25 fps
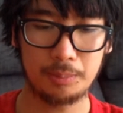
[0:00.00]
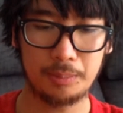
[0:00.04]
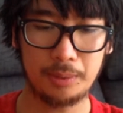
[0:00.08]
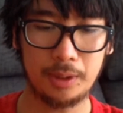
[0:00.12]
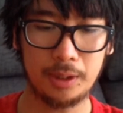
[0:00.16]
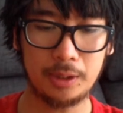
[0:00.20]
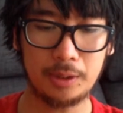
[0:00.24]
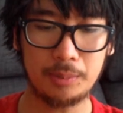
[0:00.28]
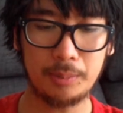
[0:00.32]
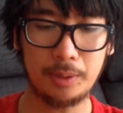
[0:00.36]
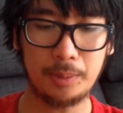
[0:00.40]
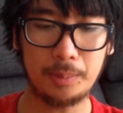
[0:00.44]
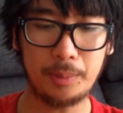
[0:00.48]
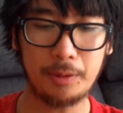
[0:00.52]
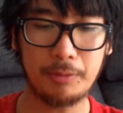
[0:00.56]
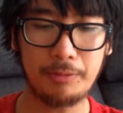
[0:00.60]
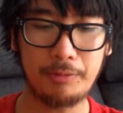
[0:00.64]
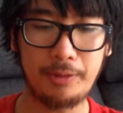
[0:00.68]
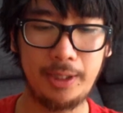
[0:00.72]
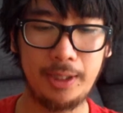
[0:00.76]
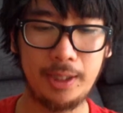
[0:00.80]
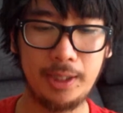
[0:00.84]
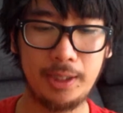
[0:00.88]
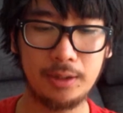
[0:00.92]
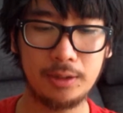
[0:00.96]
But, like, my
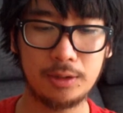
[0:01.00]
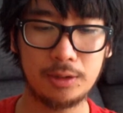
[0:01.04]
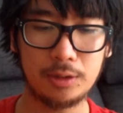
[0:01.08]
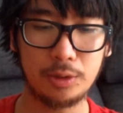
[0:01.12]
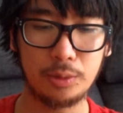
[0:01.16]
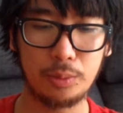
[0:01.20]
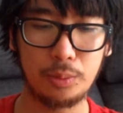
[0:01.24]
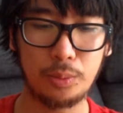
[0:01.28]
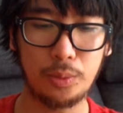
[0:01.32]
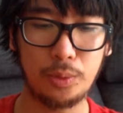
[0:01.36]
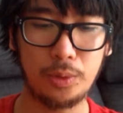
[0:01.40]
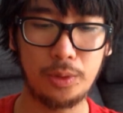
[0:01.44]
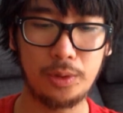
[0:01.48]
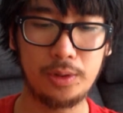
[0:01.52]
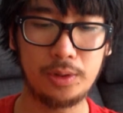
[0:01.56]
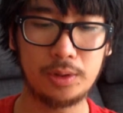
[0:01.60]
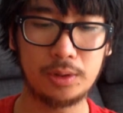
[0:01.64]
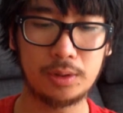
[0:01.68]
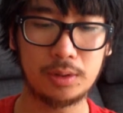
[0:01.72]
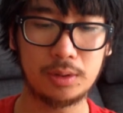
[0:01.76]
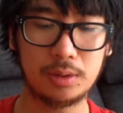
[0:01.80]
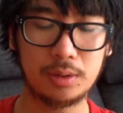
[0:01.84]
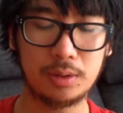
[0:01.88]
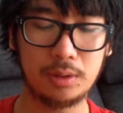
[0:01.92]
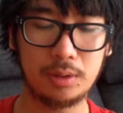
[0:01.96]
feelings
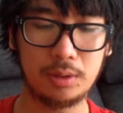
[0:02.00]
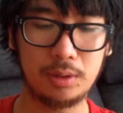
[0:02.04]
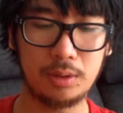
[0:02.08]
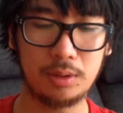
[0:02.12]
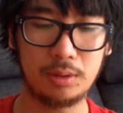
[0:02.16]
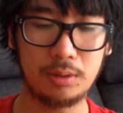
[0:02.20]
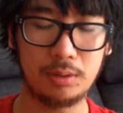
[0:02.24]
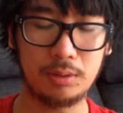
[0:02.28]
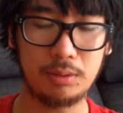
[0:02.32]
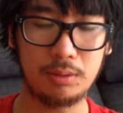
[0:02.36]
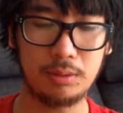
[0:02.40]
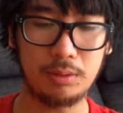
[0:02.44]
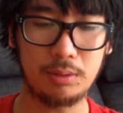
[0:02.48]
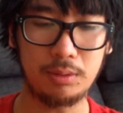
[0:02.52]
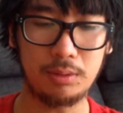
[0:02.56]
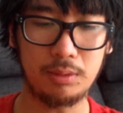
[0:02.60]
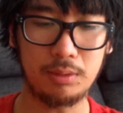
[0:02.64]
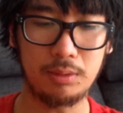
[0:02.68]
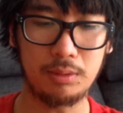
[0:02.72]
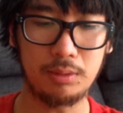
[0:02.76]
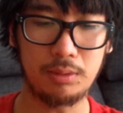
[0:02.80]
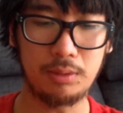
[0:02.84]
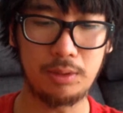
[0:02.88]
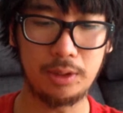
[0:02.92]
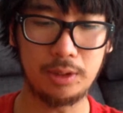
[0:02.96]
towards
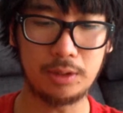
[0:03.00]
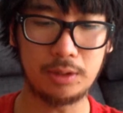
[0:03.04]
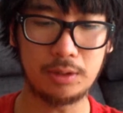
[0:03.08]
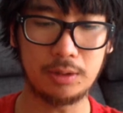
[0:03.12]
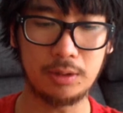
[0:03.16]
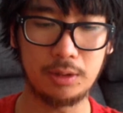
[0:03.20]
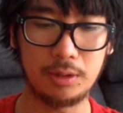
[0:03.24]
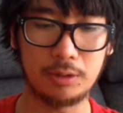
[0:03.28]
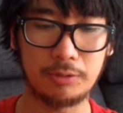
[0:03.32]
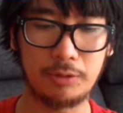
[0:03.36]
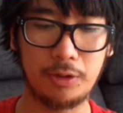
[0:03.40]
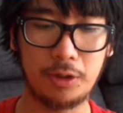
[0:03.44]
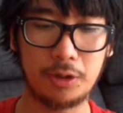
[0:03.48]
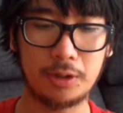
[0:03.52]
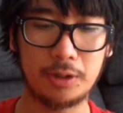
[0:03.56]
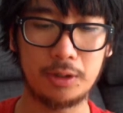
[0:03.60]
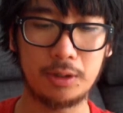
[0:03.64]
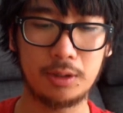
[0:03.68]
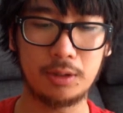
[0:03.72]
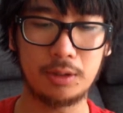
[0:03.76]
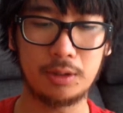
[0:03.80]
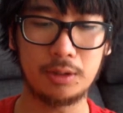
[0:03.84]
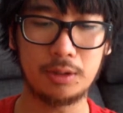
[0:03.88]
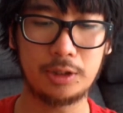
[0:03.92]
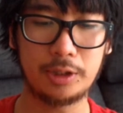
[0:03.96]
this vlog
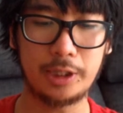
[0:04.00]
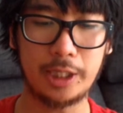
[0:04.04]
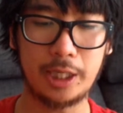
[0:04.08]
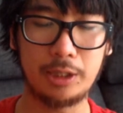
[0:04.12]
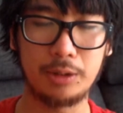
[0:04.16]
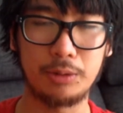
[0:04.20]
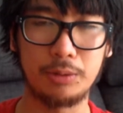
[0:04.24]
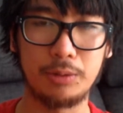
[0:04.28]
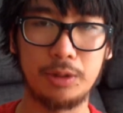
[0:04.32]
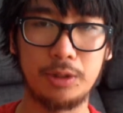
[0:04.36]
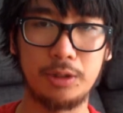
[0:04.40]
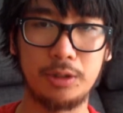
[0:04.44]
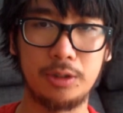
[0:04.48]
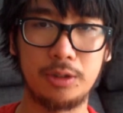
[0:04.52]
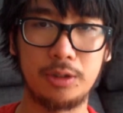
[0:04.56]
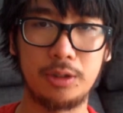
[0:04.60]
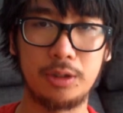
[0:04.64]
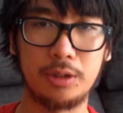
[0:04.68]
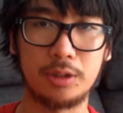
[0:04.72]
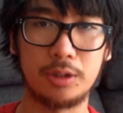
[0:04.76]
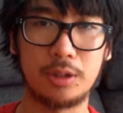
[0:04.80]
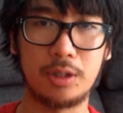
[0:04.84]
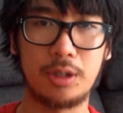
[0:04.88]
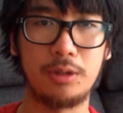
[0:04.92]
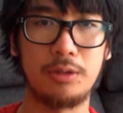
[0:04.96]
channel
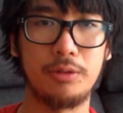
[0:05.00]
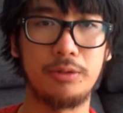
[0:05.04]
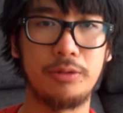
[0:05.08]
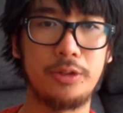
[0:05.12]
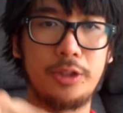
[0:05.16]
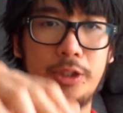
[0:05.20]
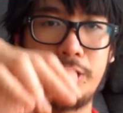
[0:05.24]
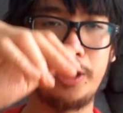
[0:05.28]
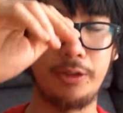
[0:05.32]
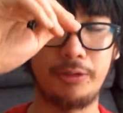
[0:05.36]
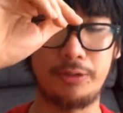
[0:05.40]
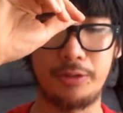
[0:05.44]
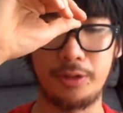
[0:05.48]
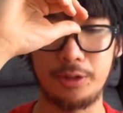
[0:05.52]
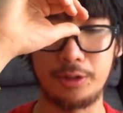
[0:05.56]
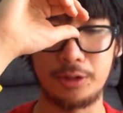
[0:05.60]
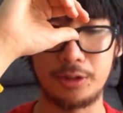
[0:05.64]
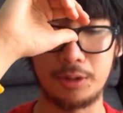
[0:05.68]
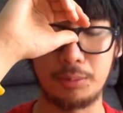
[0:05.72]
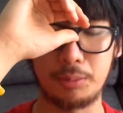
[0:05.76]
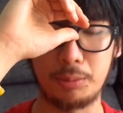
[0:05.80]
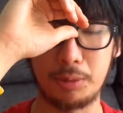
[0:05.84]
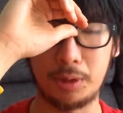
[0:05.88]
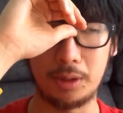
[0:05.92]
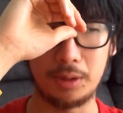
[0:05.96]
has kind of shifted
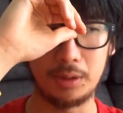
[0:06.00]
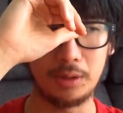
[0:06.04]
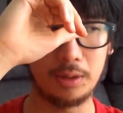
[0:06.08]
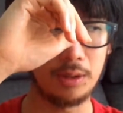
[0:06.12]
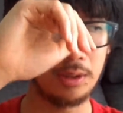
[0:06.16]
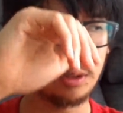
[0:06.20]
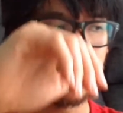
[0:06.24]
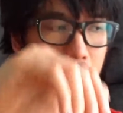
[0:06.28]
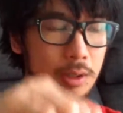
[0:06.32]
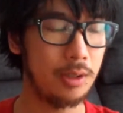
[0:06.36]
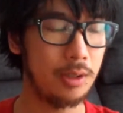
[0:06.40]
somewhat,